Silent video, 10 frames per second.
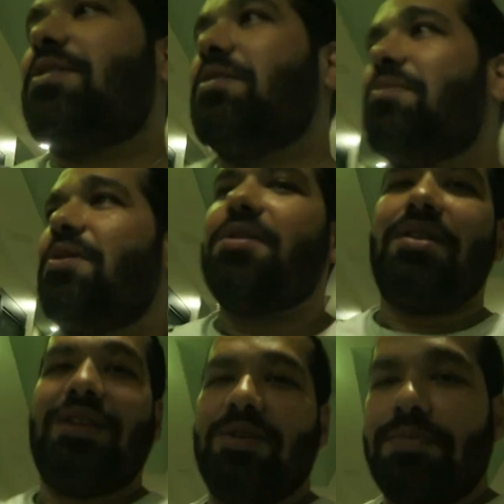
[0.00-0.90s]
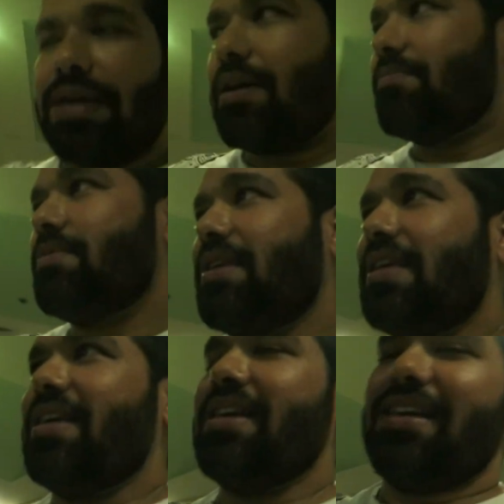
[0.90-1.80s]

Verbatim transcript: to the mall to pick up the